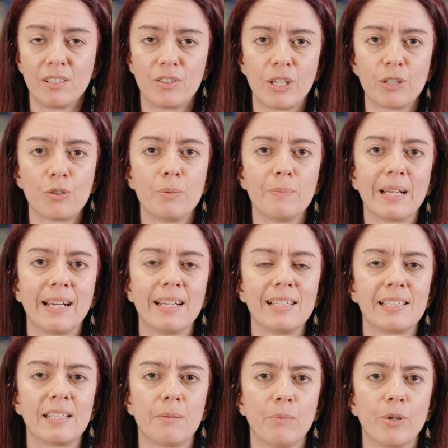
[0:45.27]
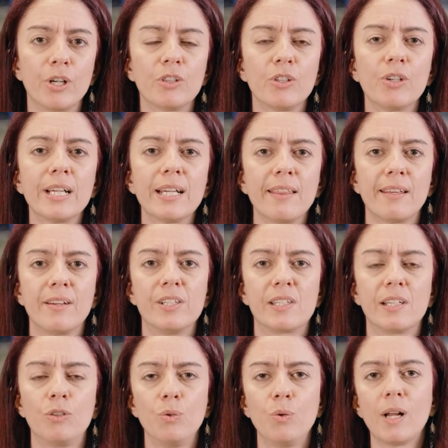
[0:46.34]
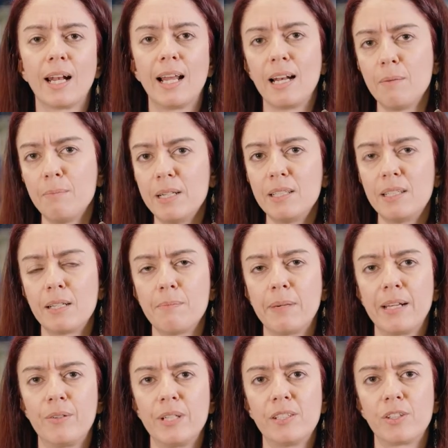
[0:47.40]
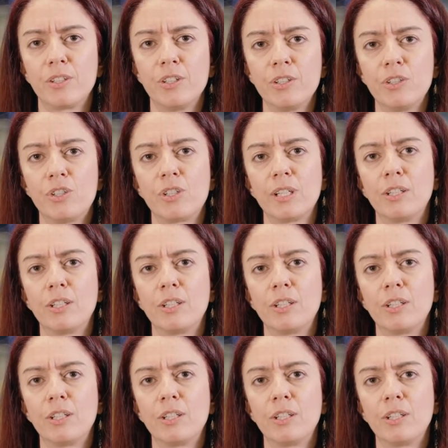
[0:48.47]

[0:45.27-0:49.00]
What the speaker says: structural mechanics and monitoring, there is a dual element in my research.